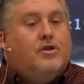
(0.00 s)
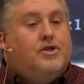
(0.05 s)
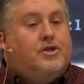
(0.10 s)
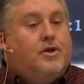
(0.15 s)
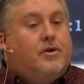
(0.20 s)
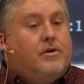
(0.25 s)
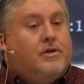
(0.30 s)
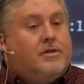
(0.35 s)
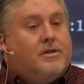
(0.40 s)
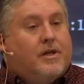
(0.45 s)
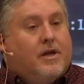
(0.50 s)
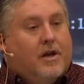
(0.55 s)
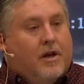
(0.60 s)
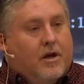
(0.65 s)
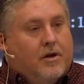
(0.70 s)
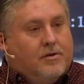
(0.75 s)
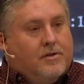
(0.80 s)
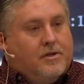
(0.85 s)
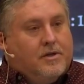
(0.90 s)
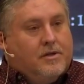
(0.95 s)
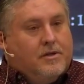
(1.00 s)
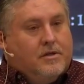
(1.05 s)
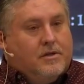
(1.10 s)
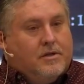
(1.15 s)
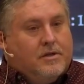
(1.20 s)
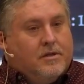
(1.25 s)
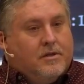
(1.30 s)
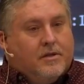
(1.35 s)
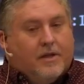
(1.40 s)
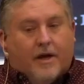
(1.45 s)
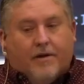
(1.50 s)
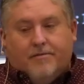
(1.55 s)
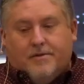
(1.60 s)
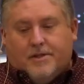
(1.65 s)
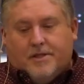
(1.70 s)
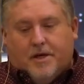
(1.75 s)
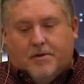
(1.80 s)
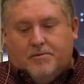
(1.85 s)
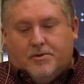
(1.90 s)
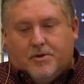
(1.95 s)
Jewish theologians, they have the
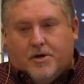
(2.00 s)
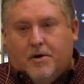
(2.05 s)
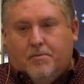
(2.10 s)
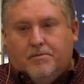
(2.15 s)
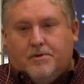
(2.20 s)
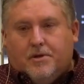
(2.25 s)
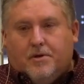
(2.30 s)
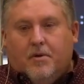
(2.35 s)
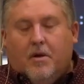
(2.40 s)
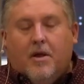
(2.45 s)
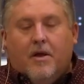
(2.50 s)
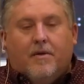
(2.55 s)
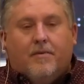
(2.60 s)
same scripture,